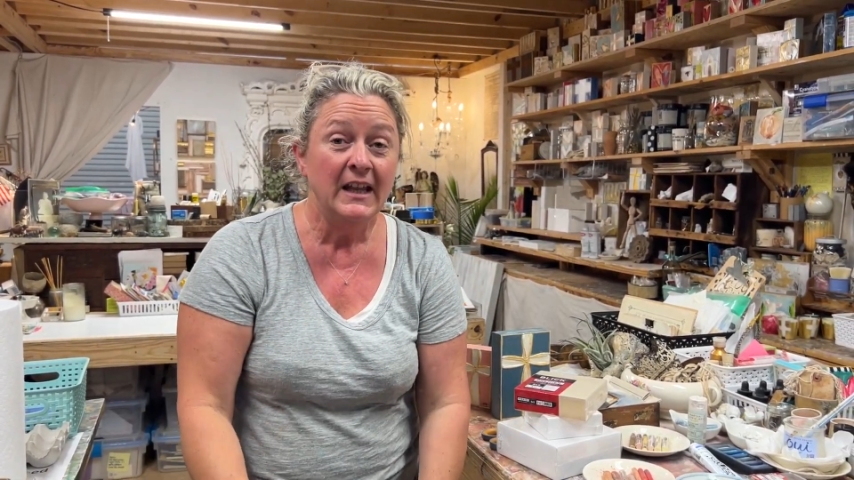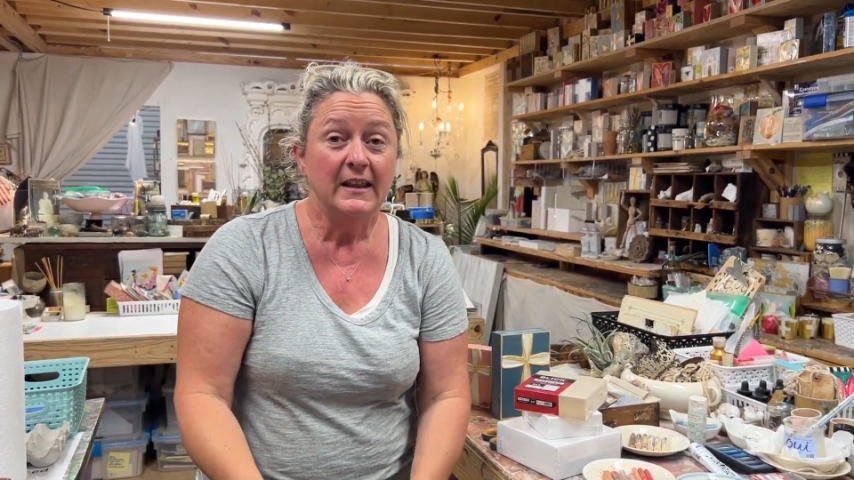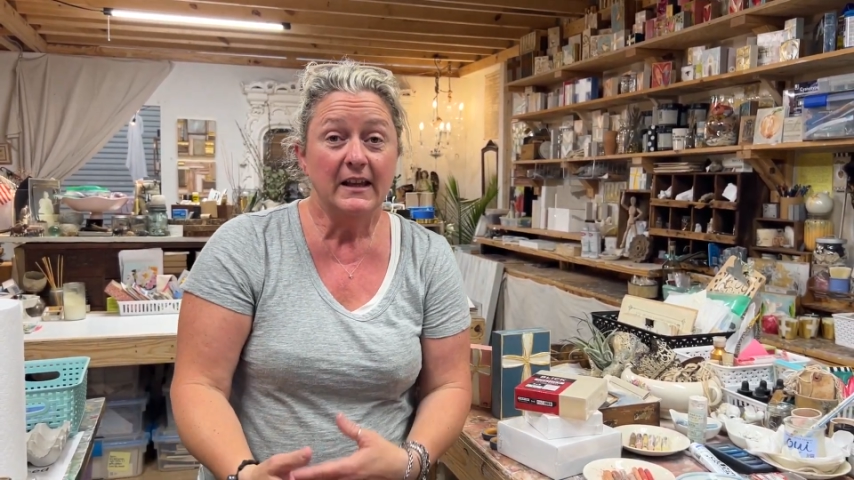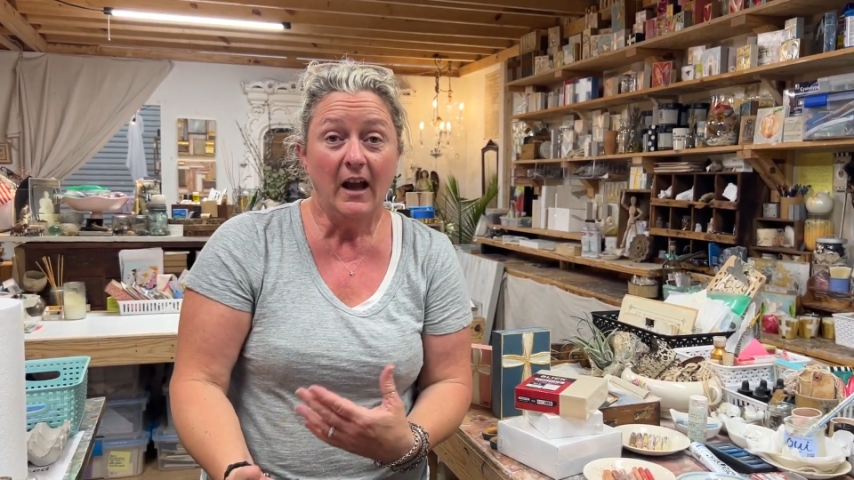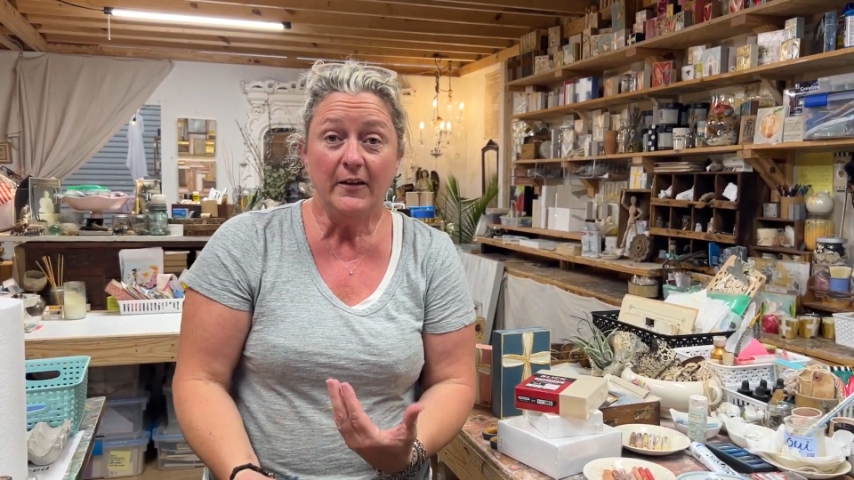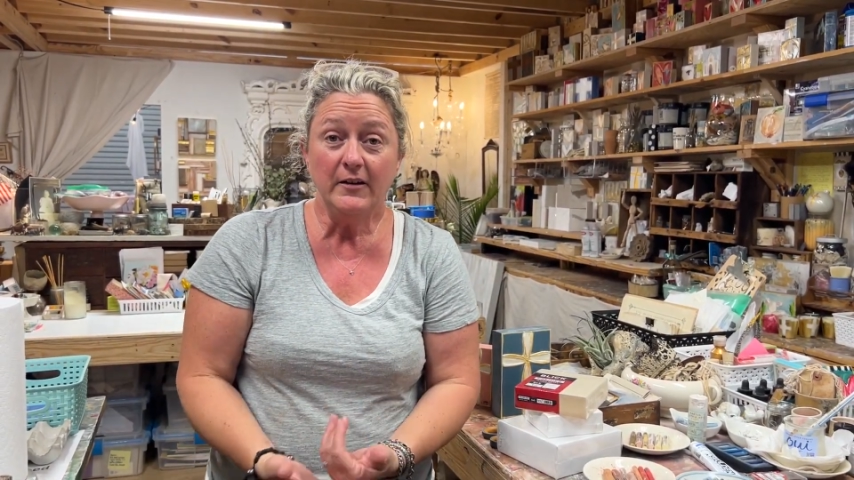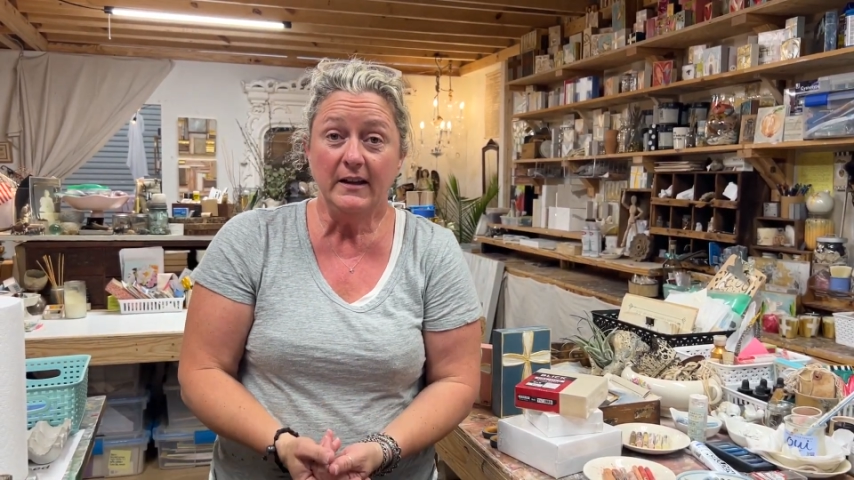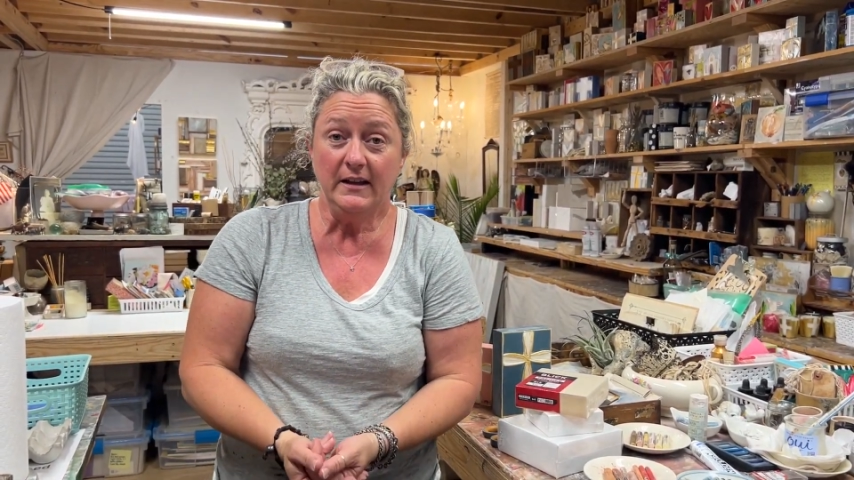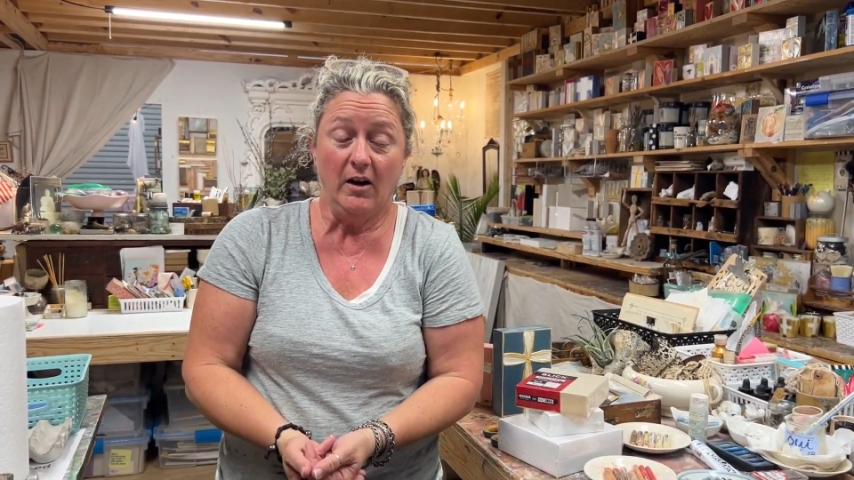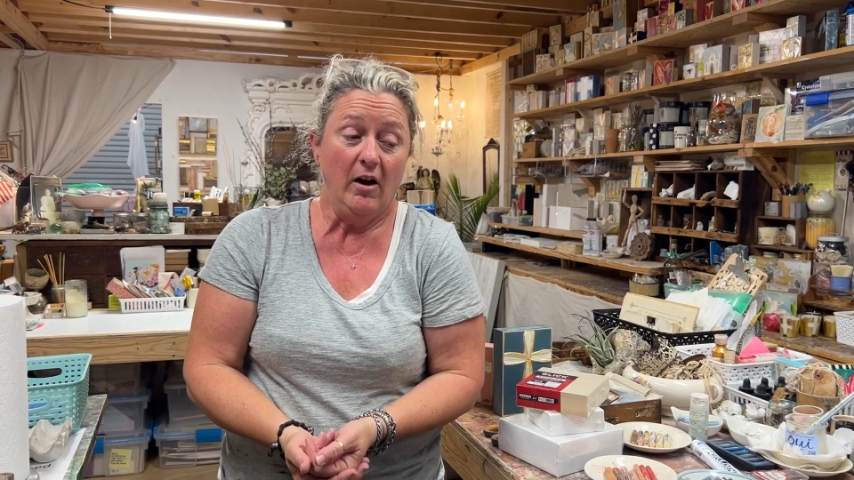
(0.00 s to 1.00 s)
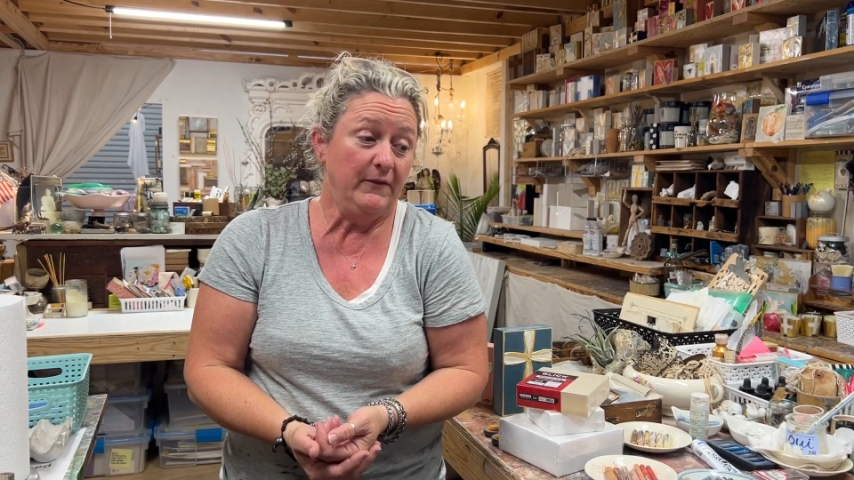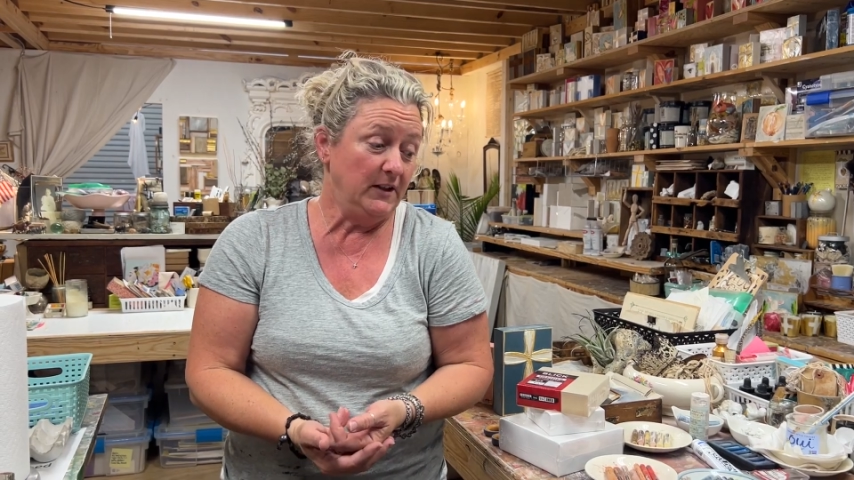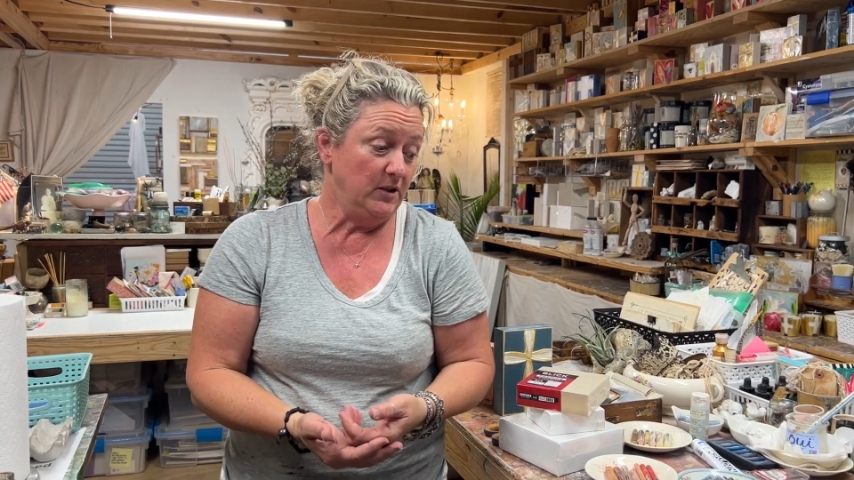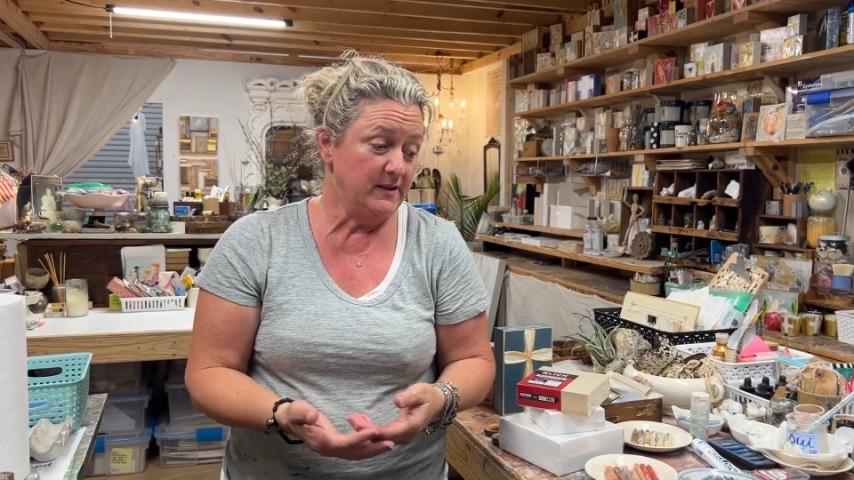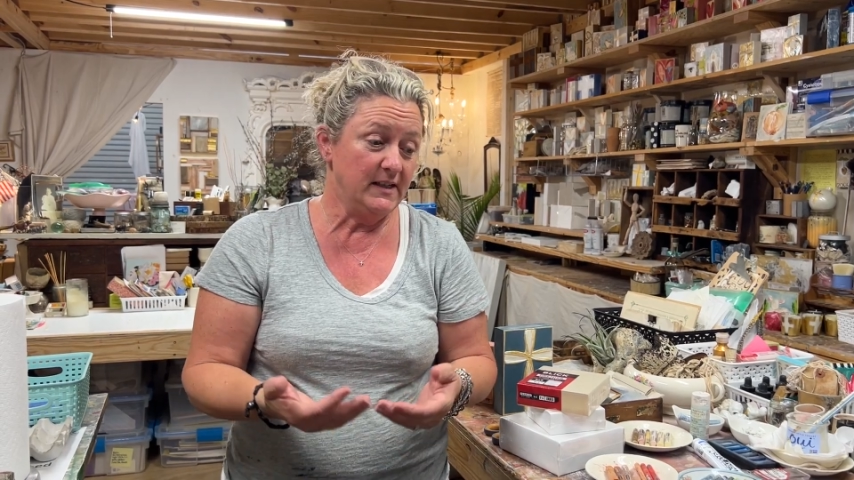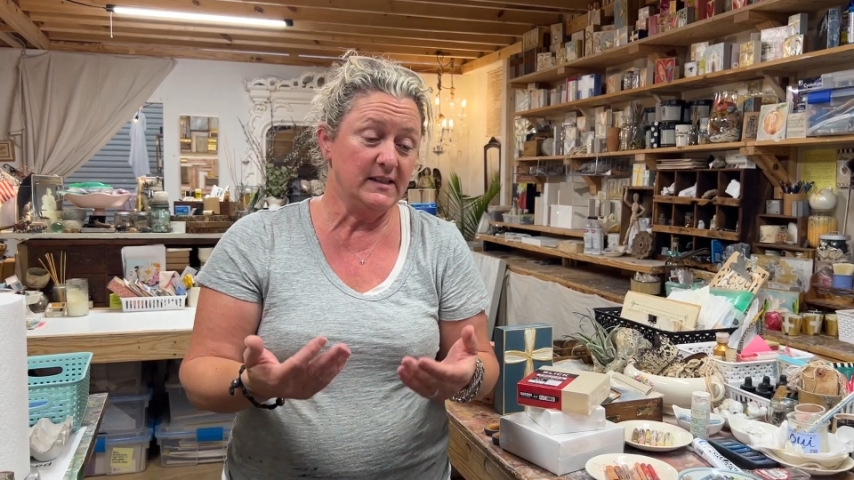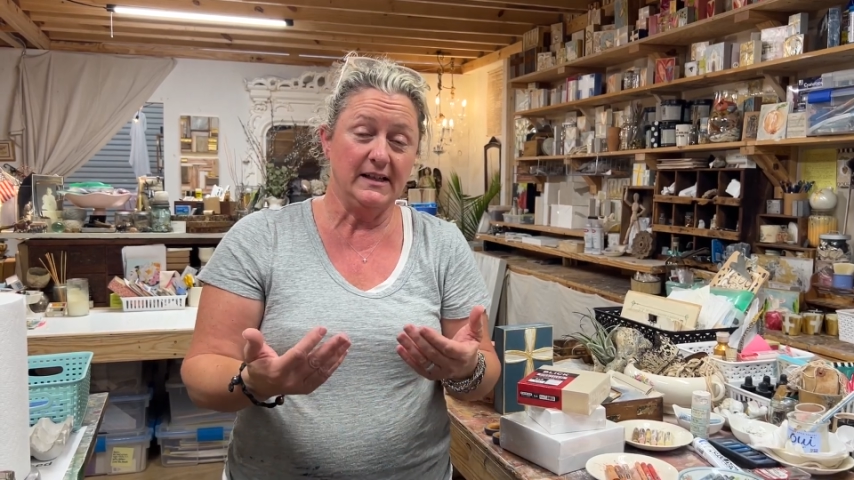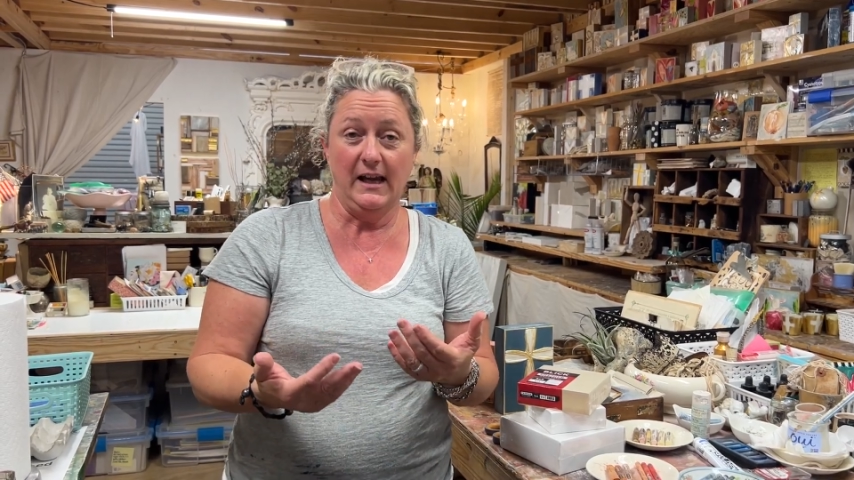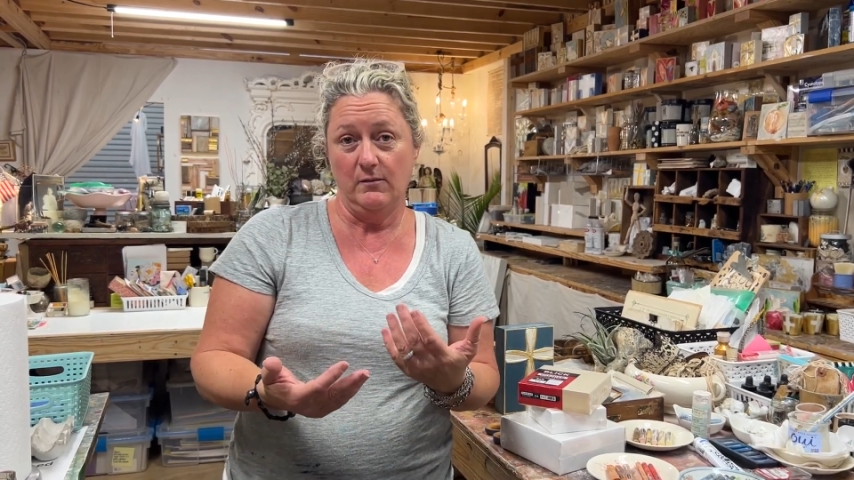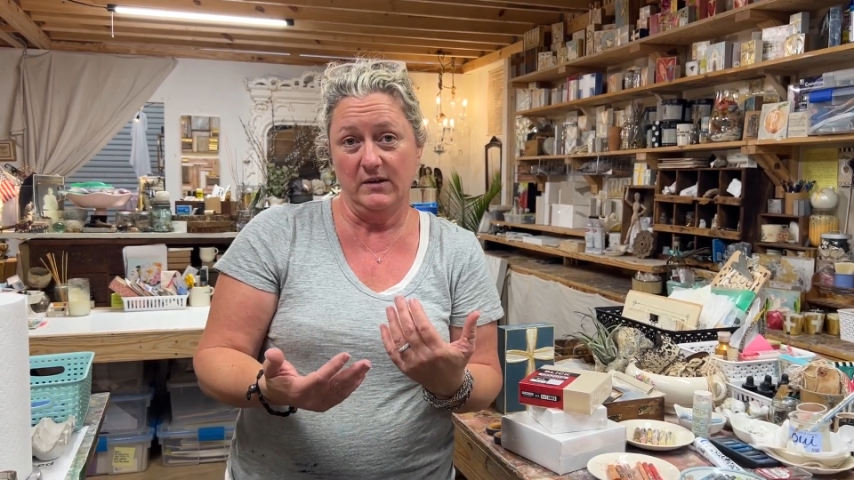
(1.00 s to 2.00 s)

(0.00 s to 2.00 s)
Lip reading: The other thing that I often use is, again,